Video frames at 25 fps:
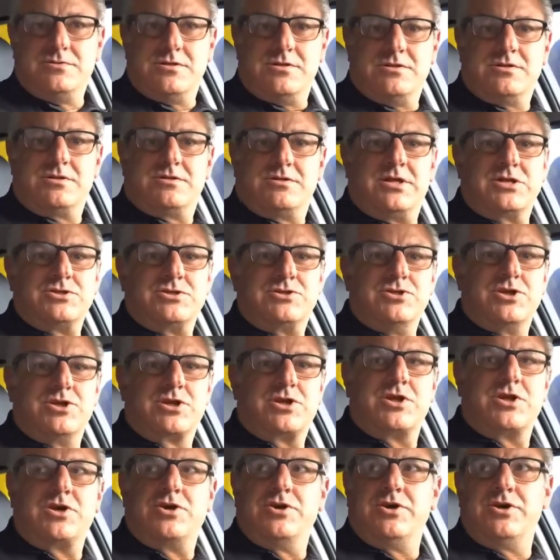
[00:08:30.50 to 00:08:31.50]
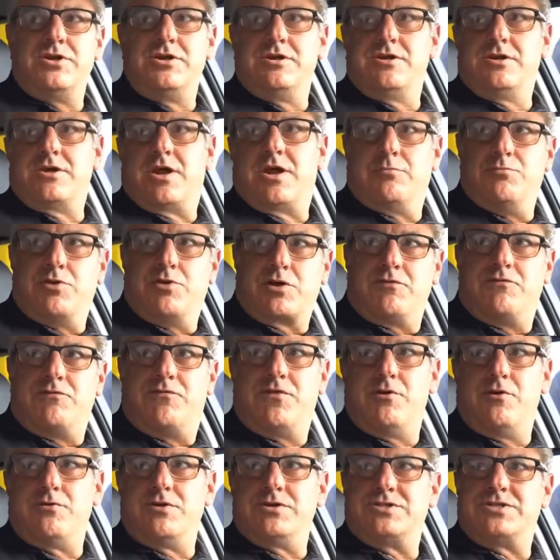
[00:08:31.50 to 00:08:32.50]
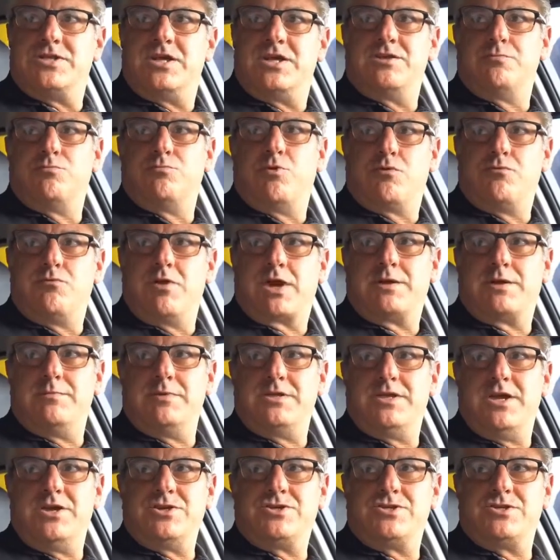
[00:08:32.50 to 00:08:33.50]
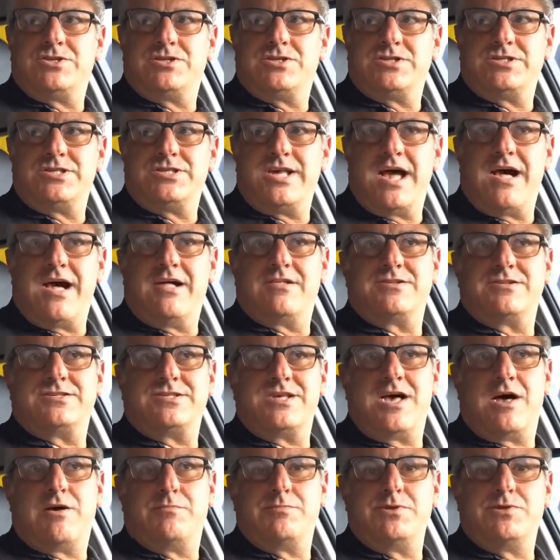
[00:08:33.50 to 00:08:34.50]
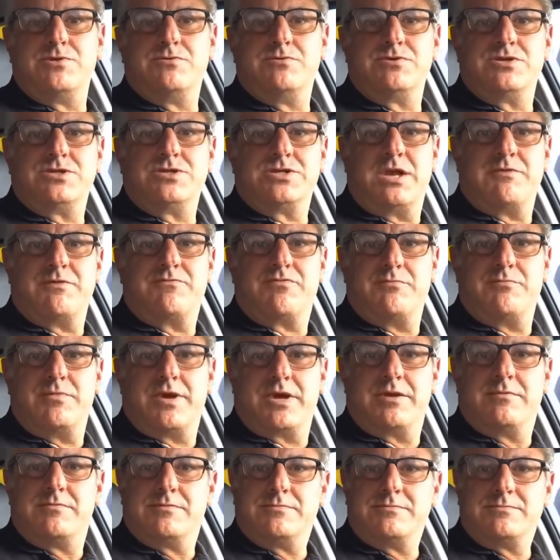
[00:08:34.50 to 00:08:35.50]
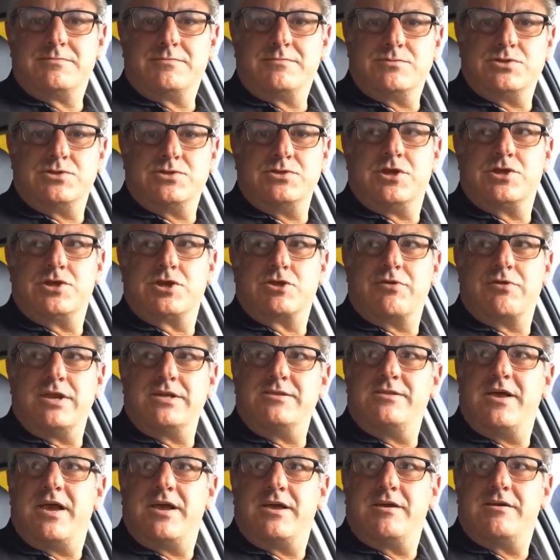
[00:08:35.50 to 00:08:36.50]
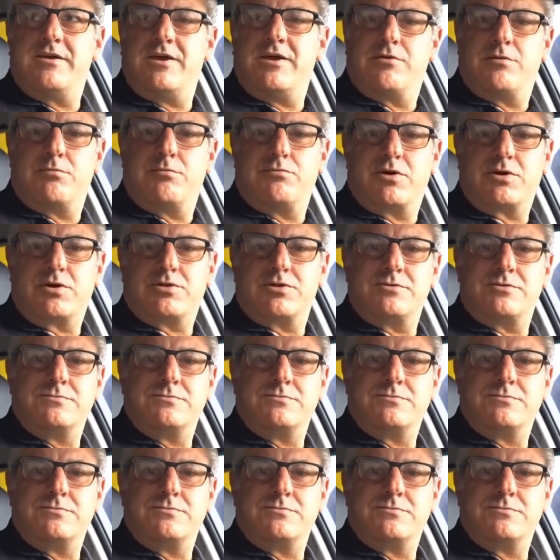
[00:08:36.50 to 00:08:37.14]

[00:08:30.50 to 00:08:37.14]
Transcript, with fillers: Things are looking good. I'm looking forward to sending more recommendations to Sal, and Sal will be doing the same for me. It was another great day here in Brooklyn.